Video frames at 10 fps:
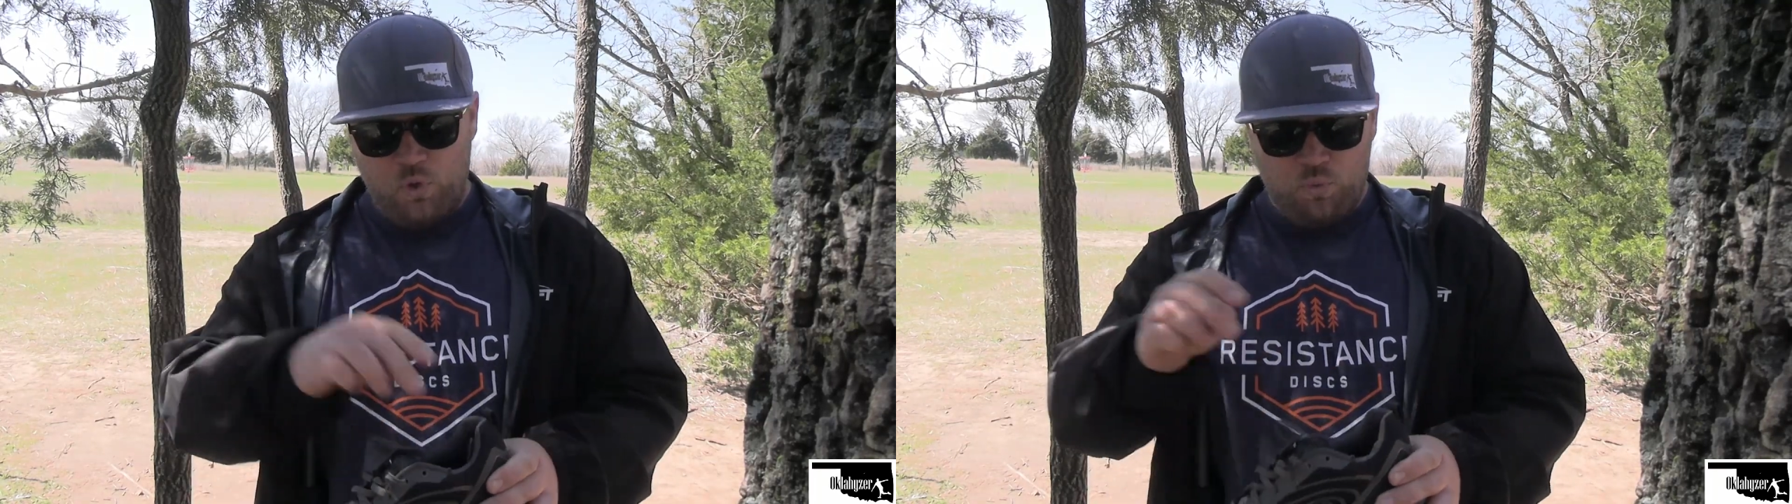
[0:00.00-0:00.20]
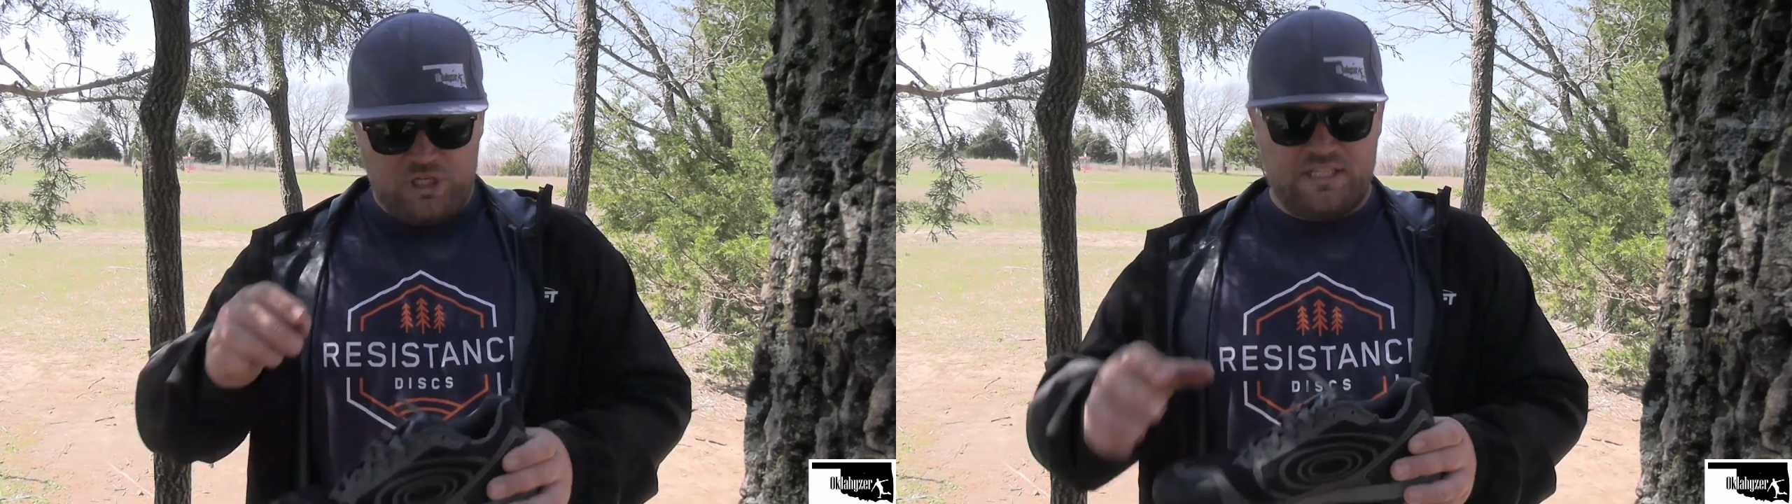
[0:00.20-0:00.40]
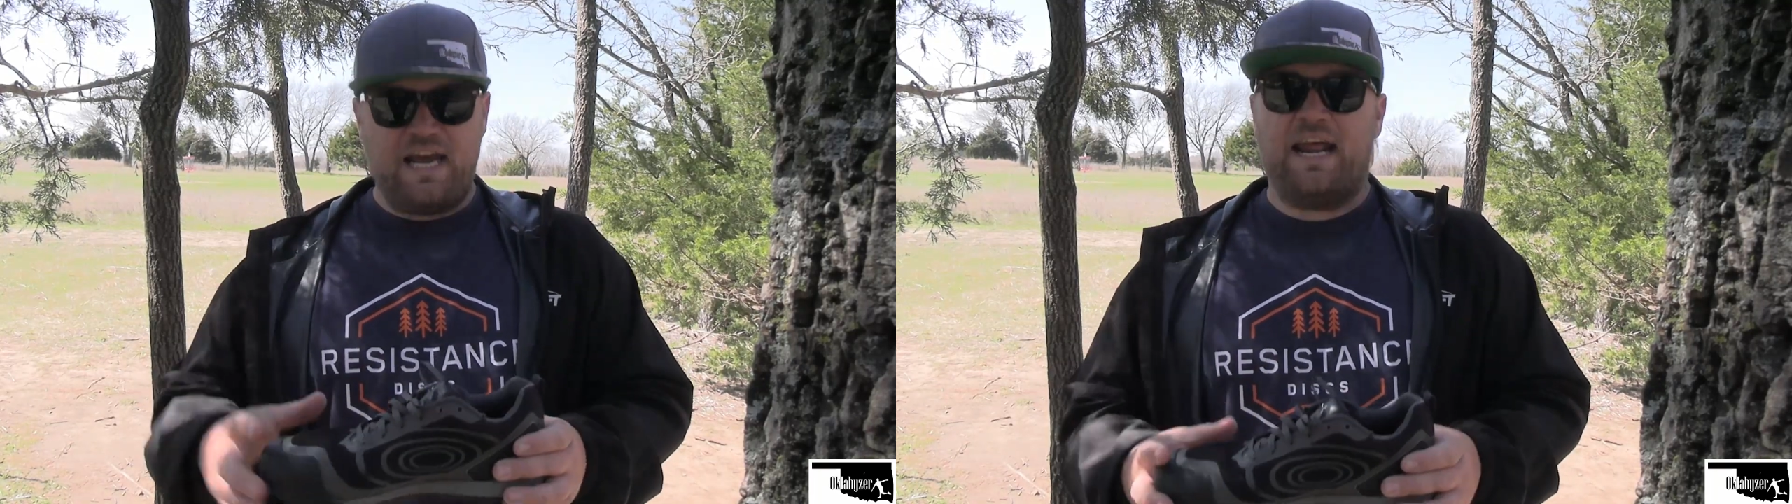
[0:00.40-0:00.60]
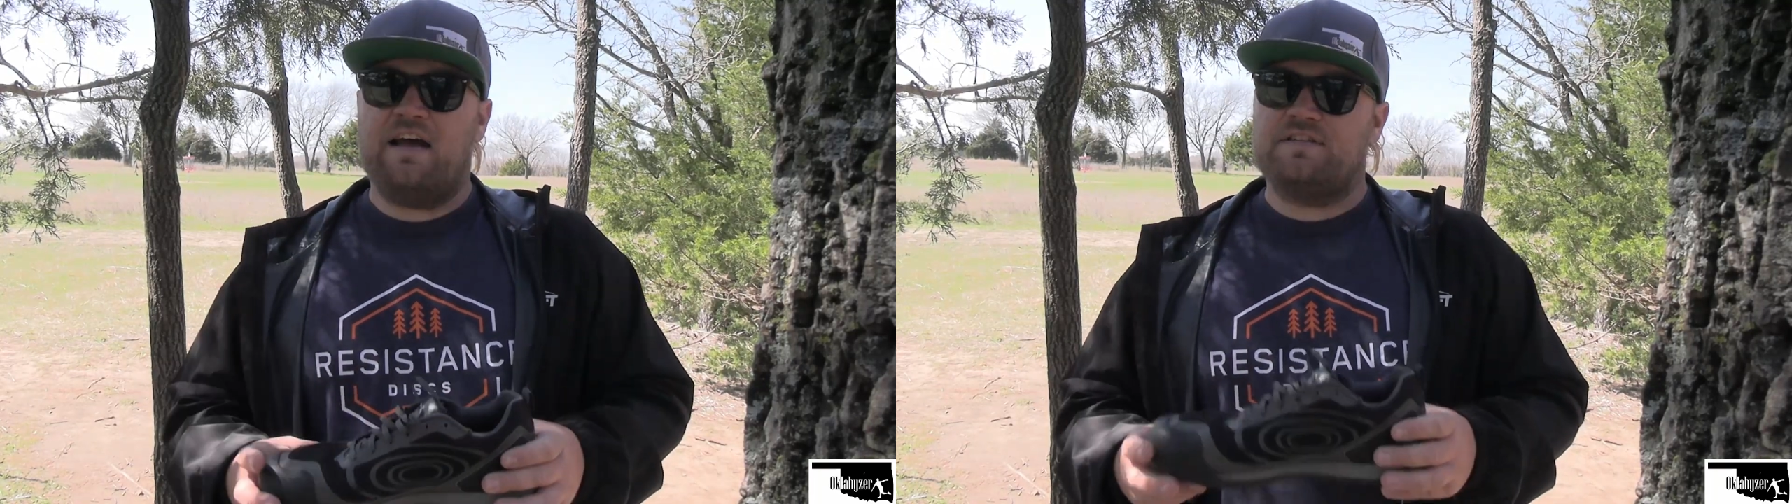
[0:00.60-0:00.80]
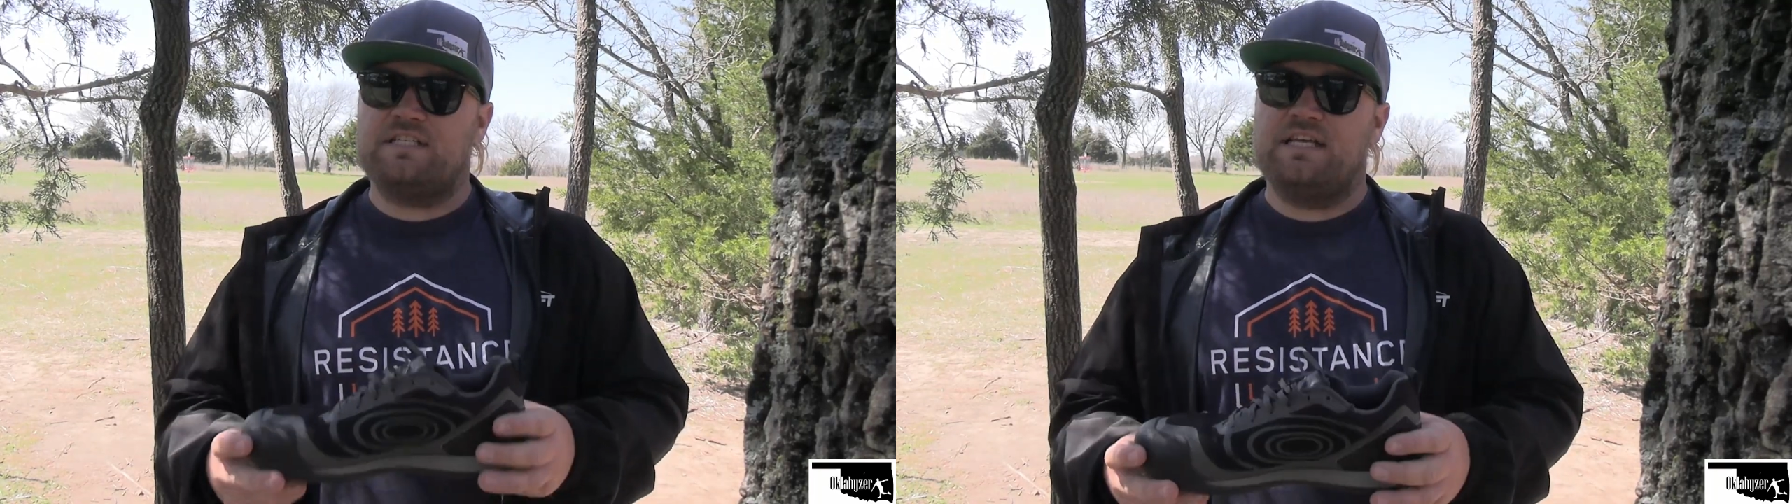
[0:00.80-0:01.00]
we'll just kind of
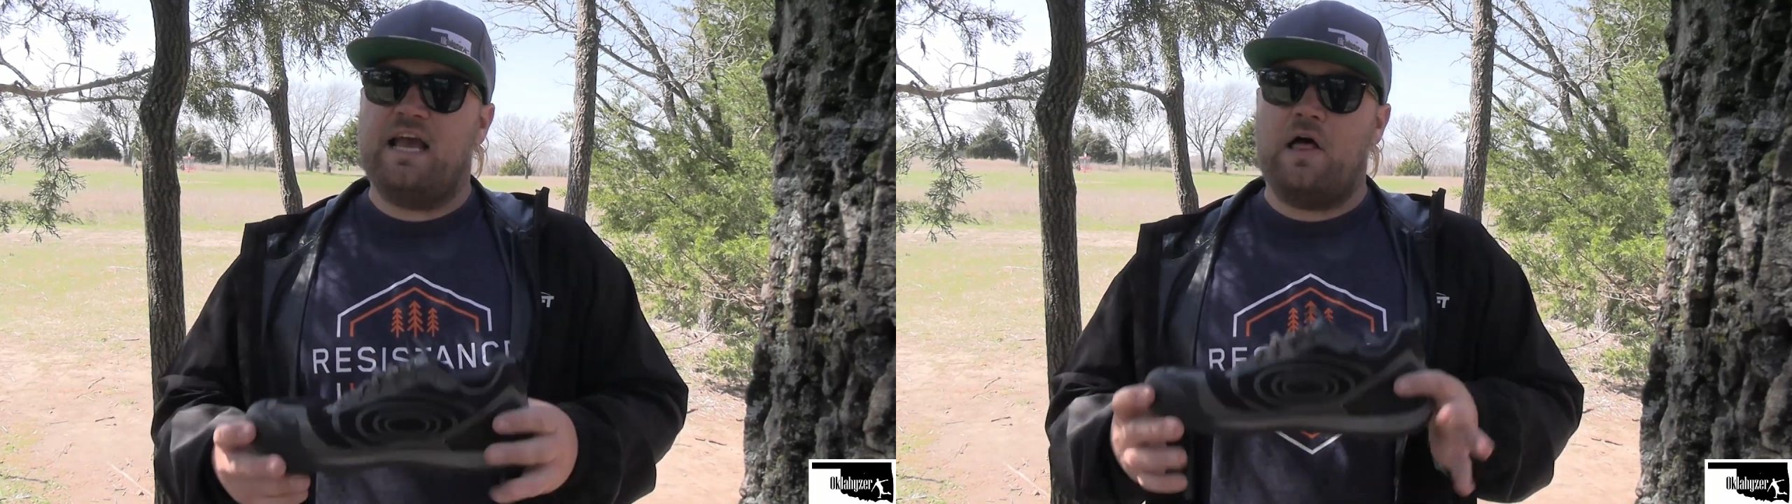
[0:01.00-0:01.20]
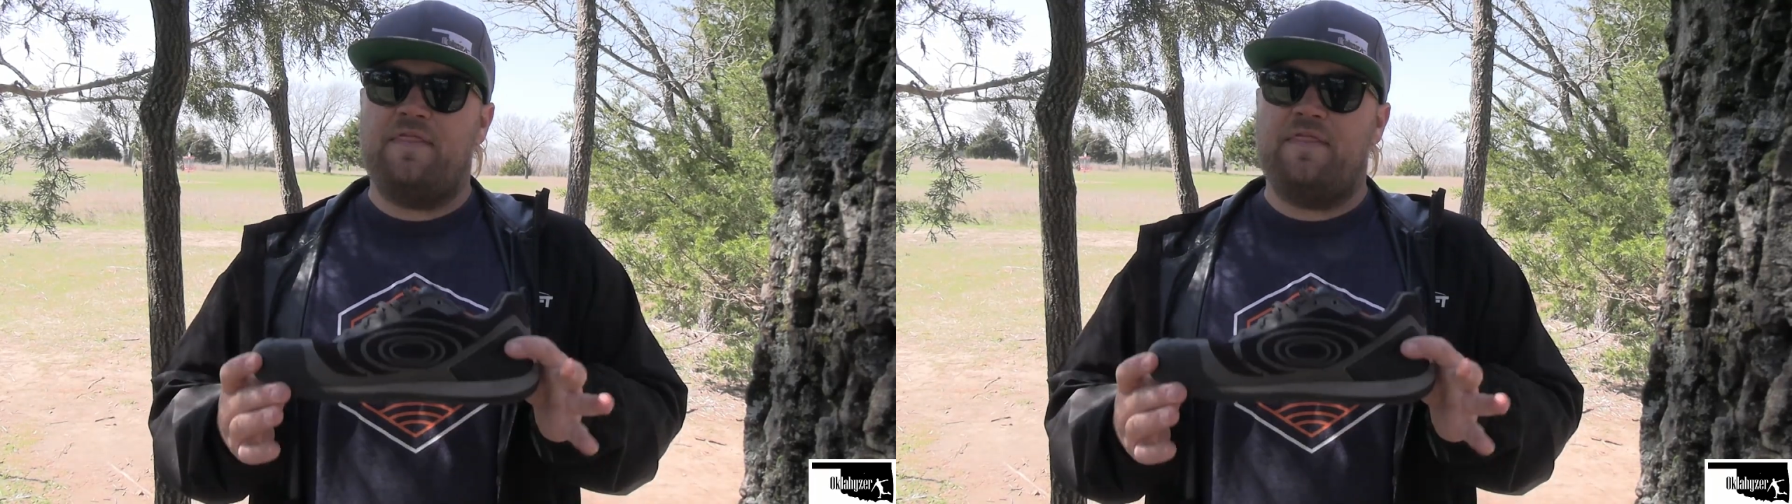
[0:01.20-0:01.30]
have to see how